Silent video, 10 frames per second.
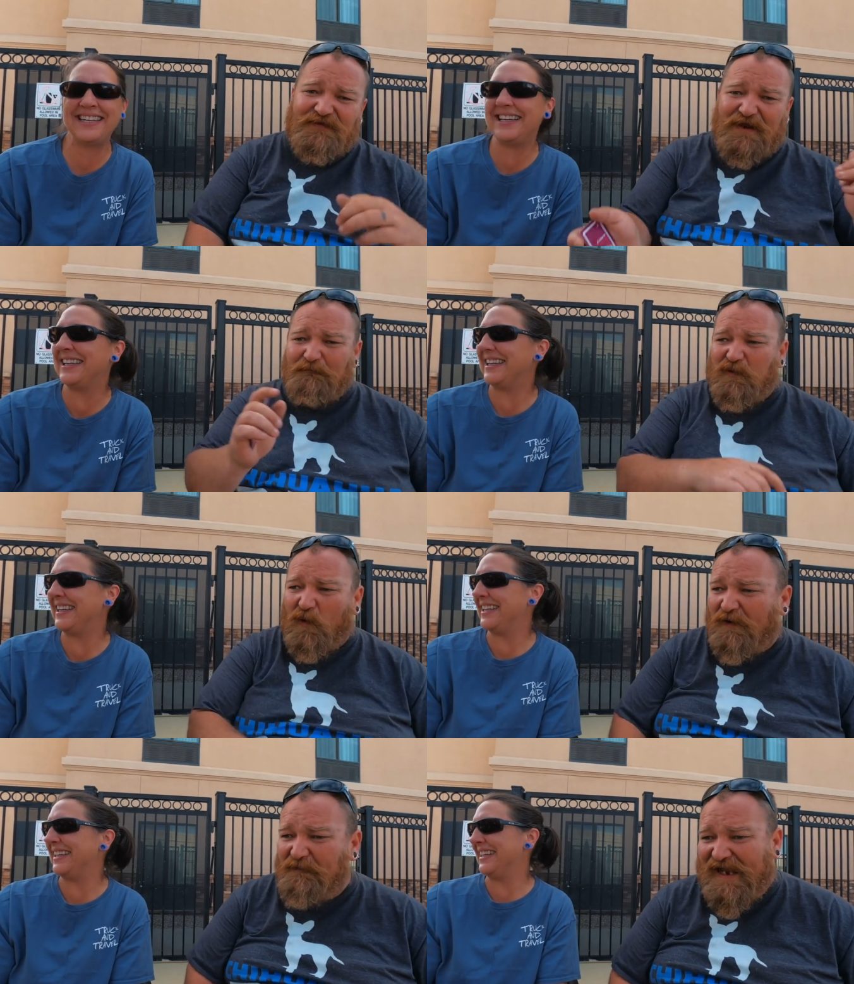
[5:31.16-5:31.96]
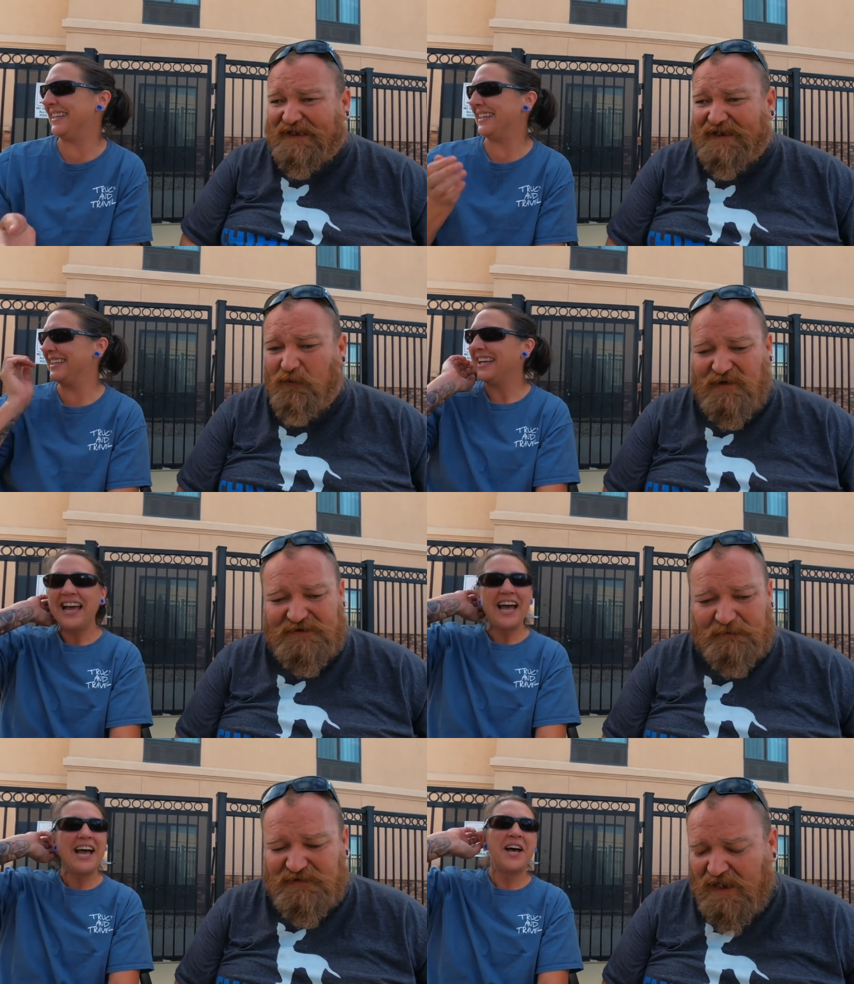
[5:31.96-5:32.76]
Speaker 1: and then pour it back in once
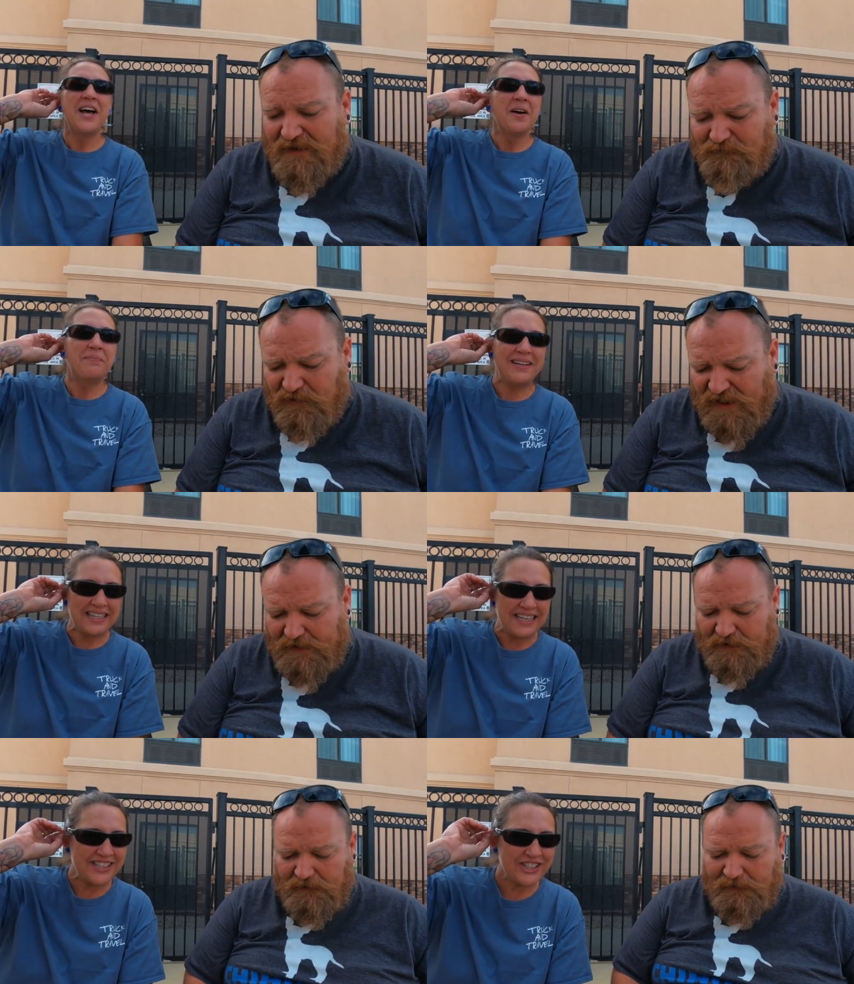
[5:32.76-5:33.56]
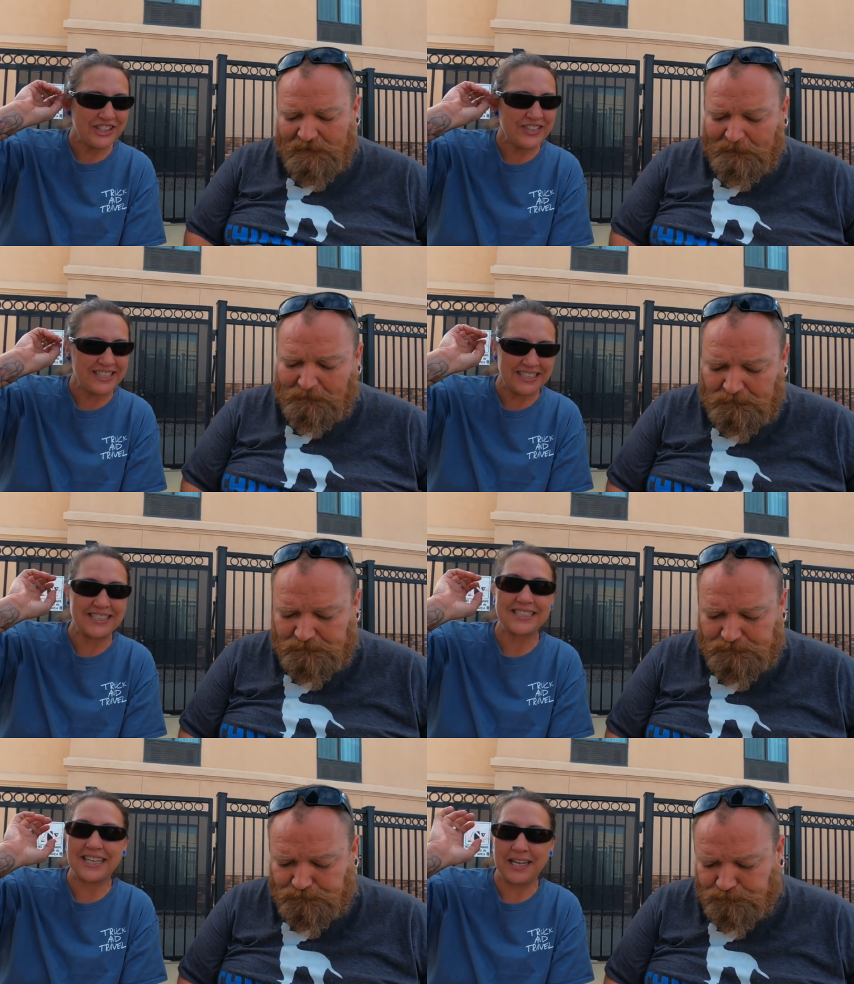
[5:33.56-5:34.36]
I'm done. But, but
Speaker 2: the issue is
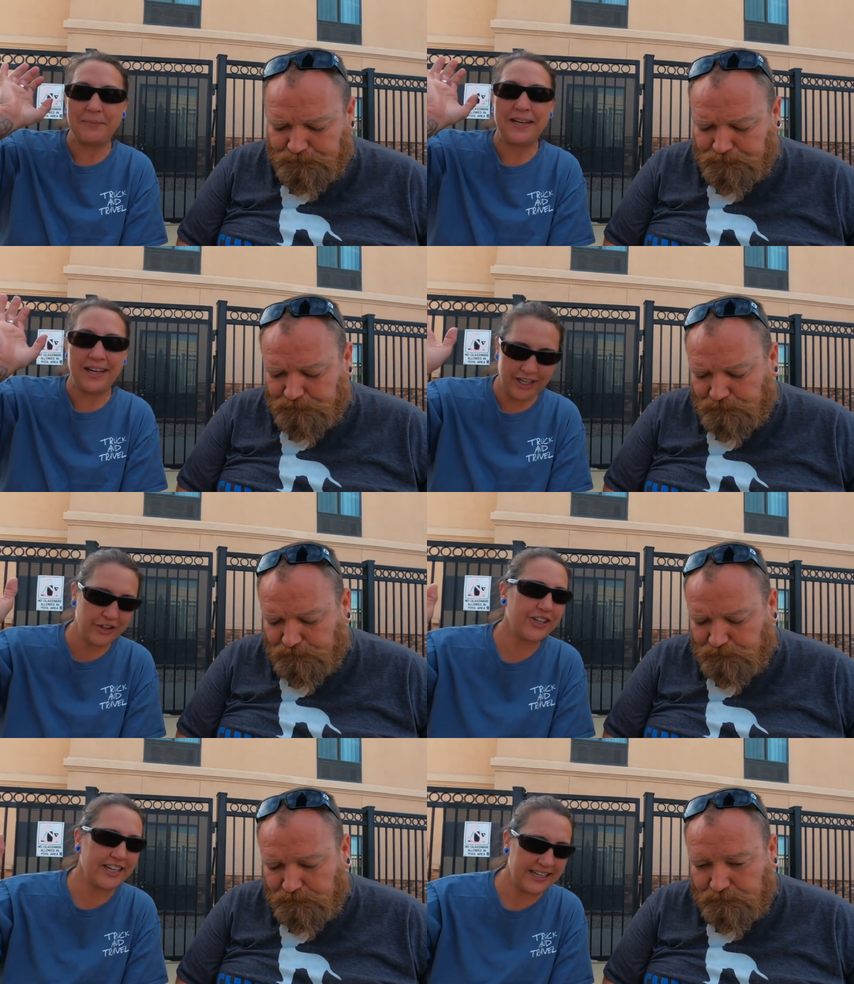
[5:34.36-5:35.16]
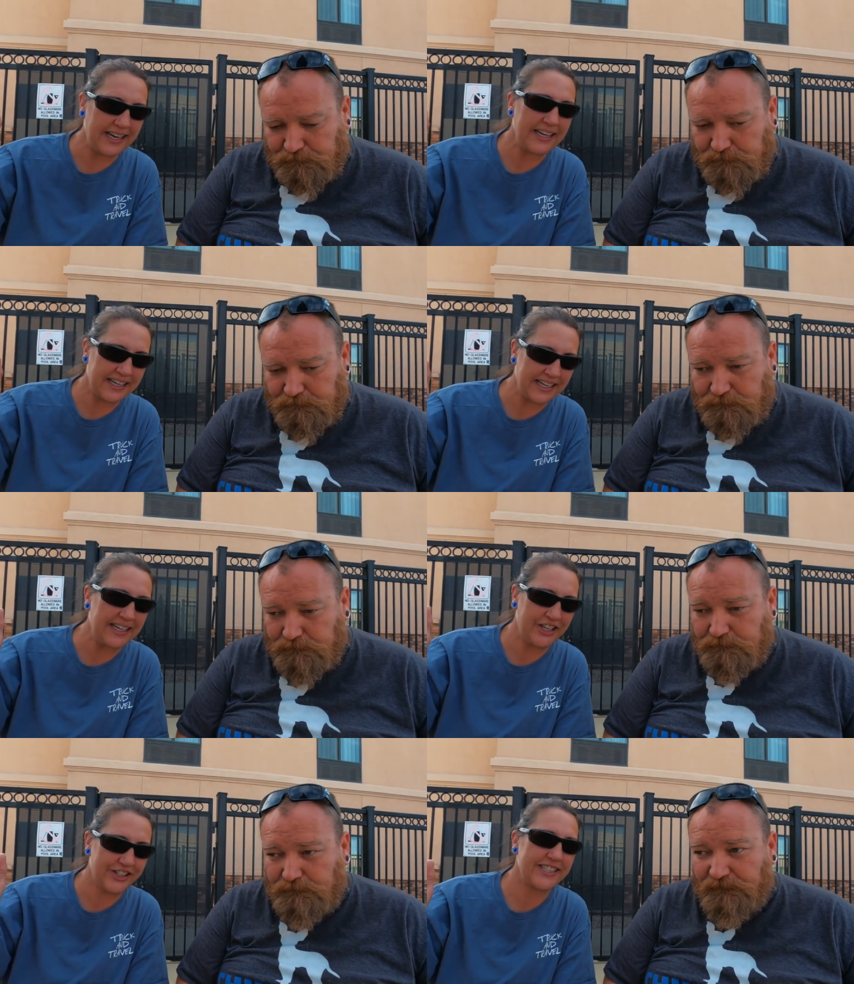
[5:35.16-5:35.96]
it's going to be 108 again
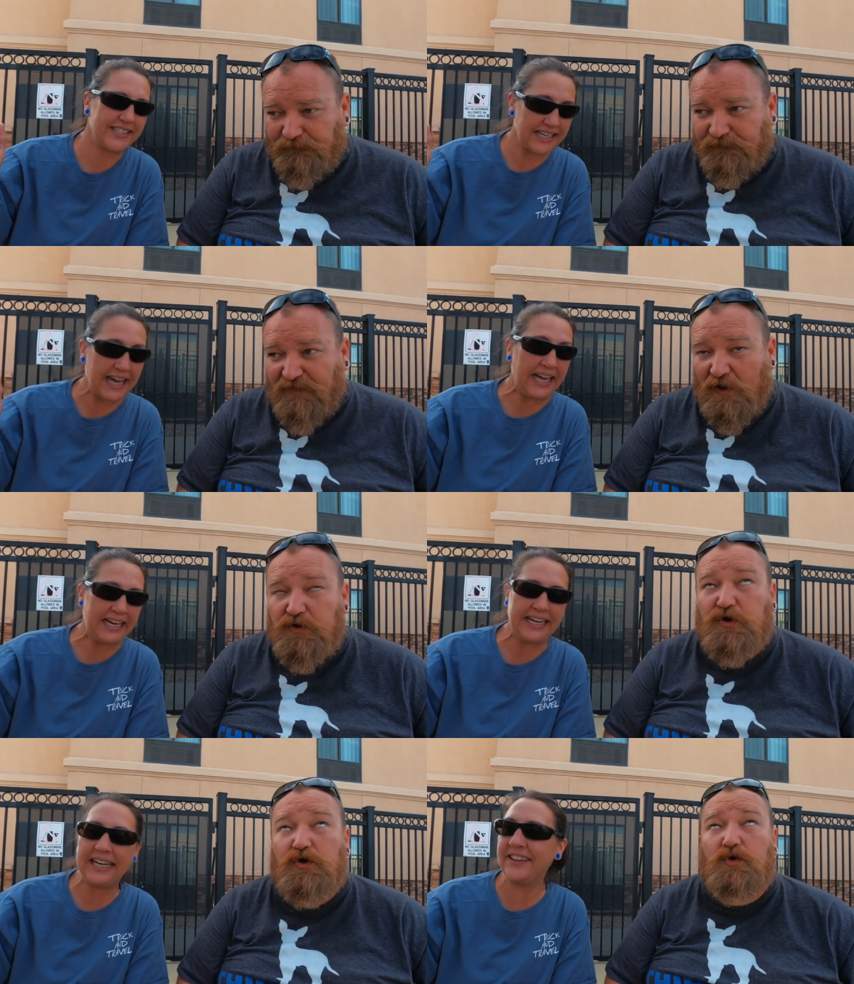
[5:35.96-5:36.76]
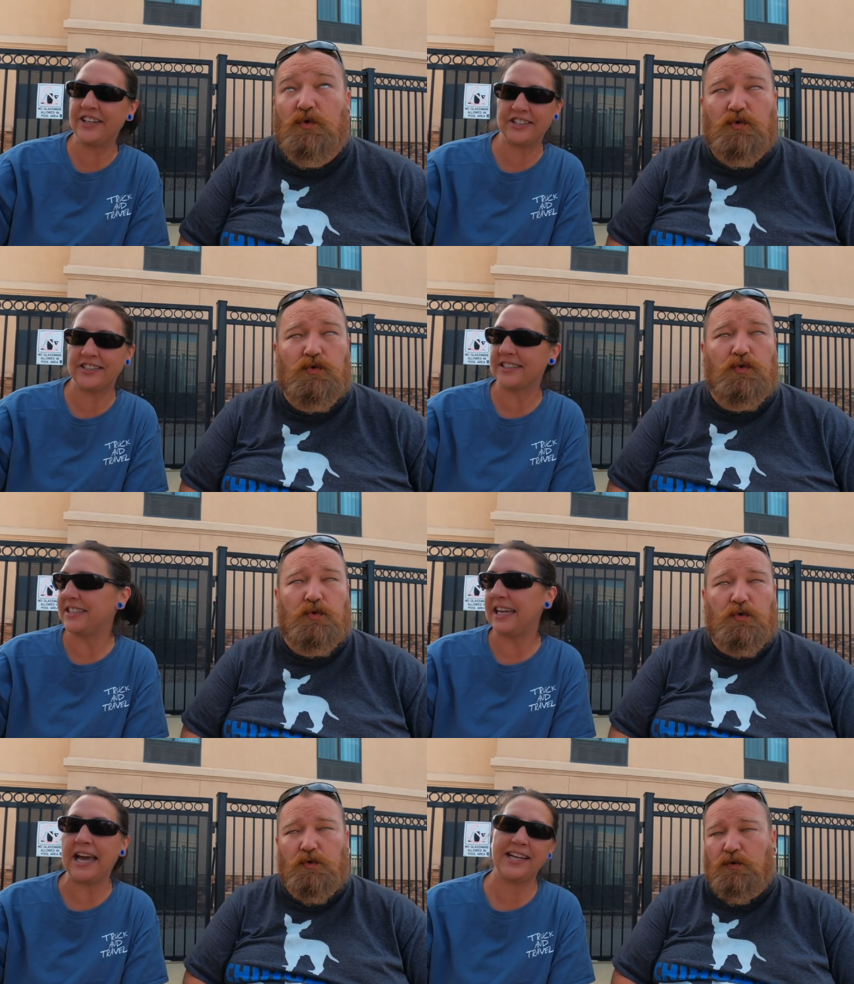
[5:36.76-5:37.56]
here today, and there's
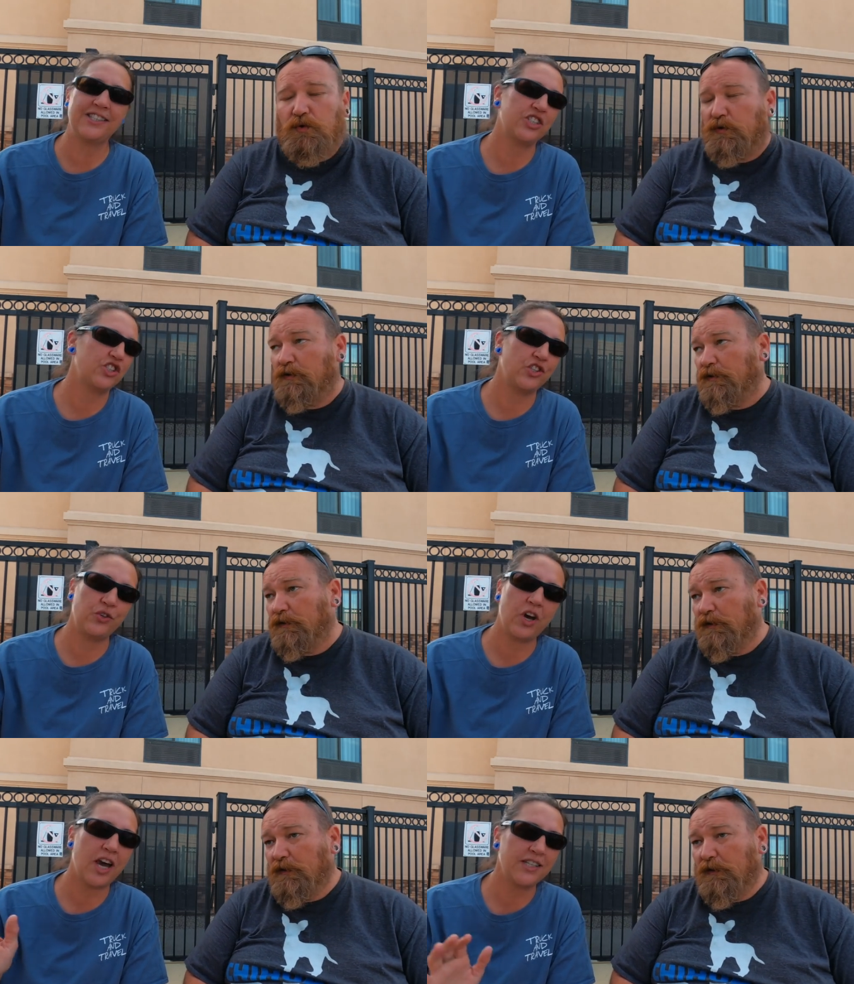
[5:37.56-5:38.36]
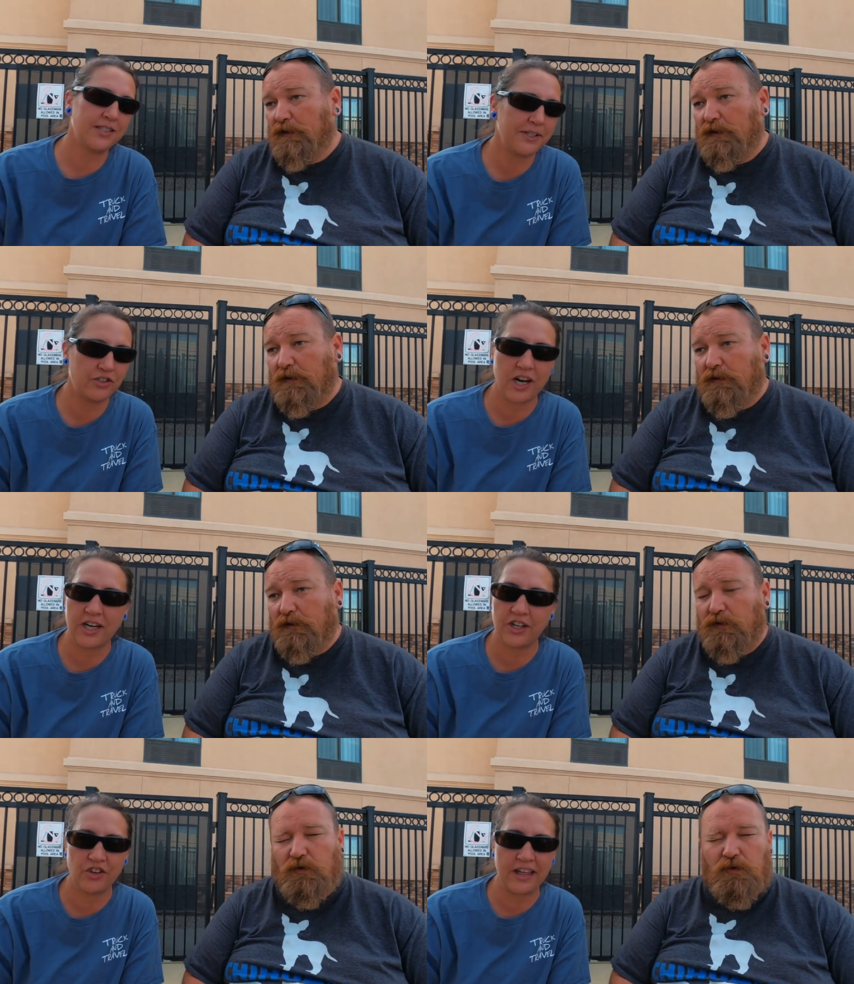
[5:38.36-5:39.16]
Ooh. yeah, it's just too hot to be trying
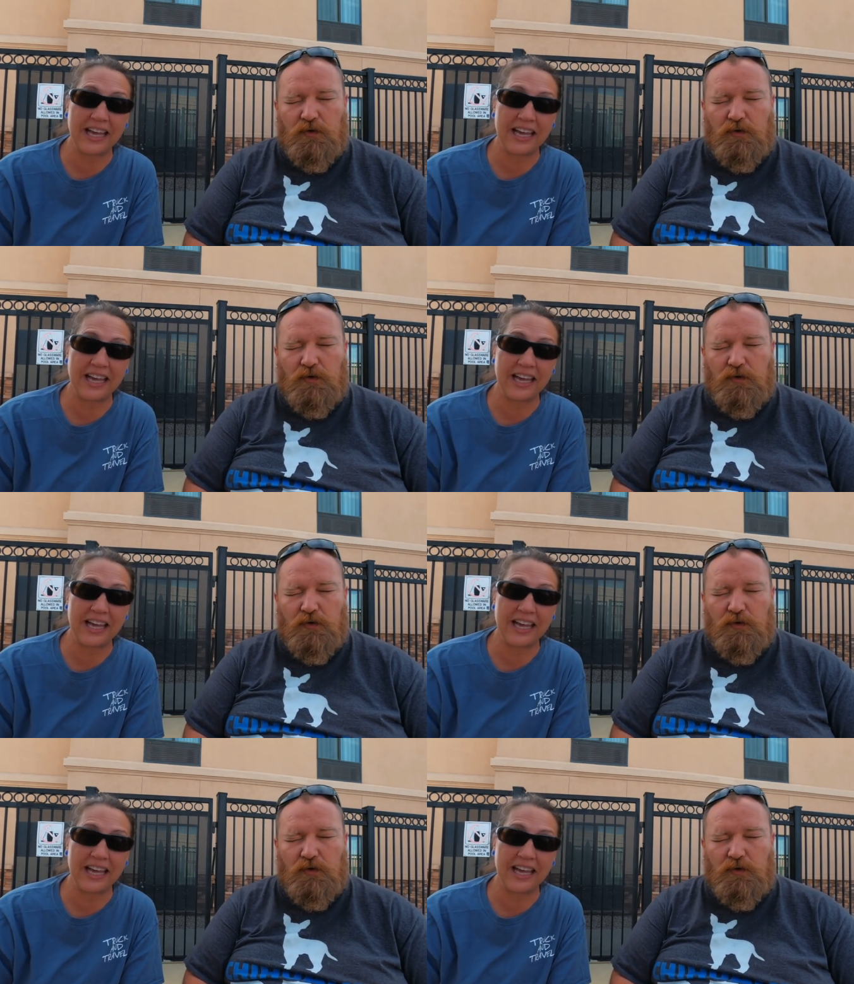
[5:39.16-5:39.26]
to do that